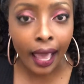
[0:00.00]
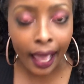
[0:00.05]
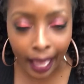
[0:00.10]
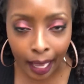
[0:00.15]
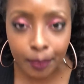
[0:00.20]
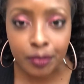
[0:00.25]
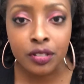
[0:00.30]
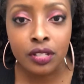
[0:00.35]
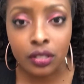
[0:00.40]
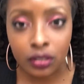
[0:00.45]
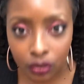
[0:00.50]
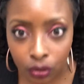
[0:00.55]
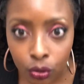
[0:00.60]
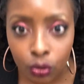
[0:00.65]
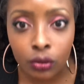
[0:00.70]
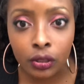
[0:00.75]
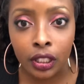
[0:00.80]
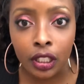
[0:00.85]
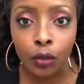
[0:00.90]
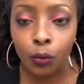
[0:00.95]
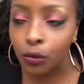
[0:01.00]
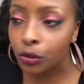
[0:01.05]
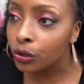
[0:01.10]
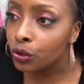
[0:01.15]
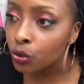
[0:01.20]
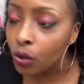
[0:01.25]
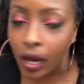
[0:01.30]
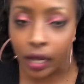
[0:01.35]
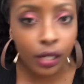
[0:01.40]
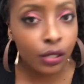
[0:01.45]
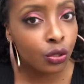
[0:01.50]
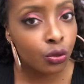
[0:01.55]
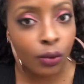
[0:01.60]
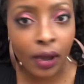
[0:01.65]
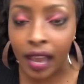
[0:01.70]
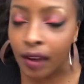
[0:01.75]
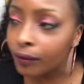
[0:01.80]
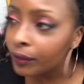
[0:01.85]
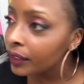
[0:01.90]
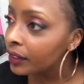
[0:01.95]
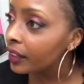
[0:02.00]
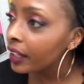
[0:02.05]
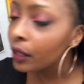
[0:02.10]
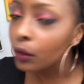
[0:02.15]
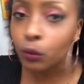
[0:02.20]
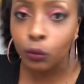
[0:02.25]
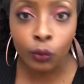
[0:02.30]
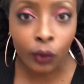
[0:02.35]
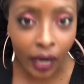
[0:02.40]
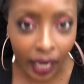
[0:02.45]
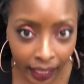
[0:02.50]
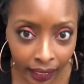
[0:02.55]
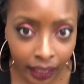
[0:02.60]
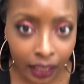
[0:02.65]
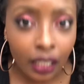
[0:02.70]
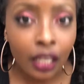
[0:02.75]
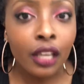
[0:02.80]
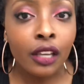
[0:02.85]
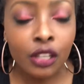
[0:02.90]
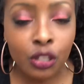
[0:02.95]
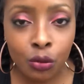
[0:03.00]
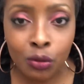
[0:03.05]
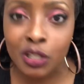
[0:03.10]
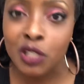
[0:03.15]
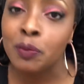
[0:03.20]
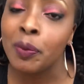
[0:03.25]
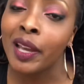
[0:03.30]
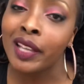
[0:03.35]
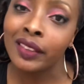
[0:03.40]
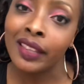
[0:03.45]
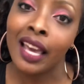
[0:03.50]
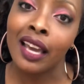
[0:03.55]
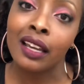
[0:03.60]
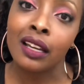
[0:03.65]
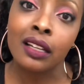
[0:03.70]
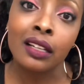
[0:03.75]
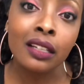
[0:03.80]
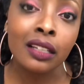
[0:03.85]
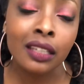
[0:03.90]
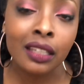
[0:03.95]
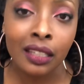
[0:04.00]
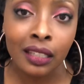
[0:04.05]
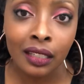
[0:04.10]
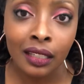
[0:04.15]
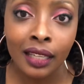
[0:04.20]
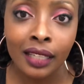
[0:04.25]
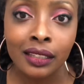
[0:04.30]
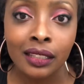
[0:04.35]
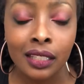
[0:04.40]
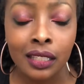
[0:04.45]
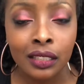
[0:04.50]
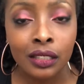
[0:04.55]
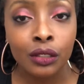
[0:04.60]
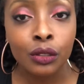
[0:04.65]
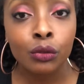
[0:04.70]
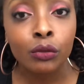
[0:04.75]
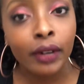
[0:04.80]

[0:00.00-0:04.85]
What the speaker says: Absolutely. When you're trying to do everything right, you expect that cookie at the end of the